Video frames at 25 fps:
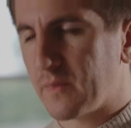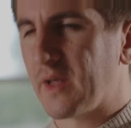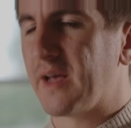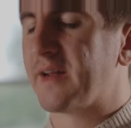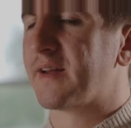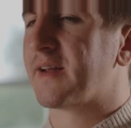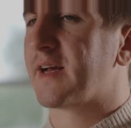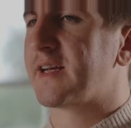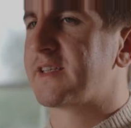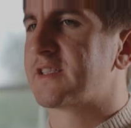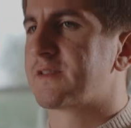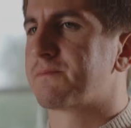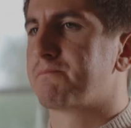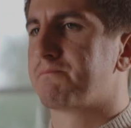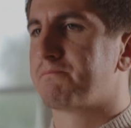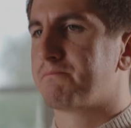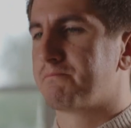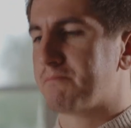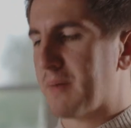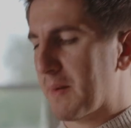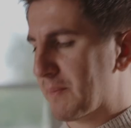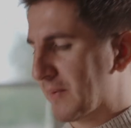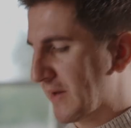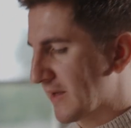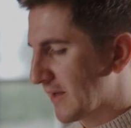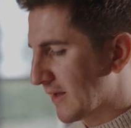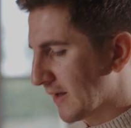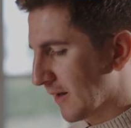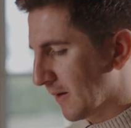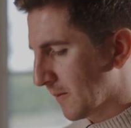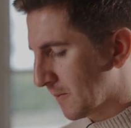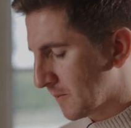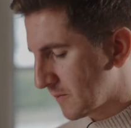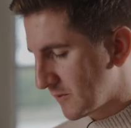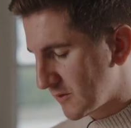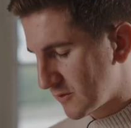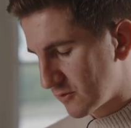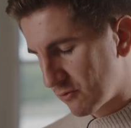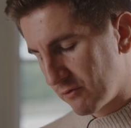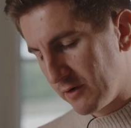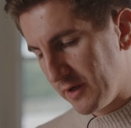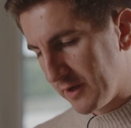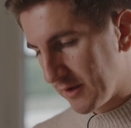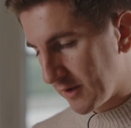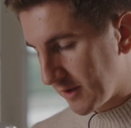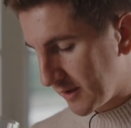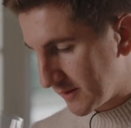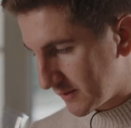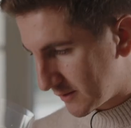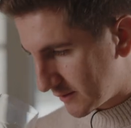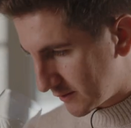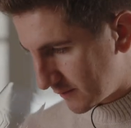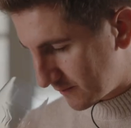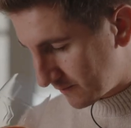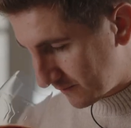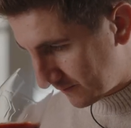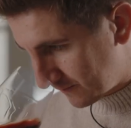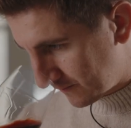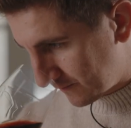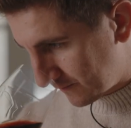a nice paprika. It's really nice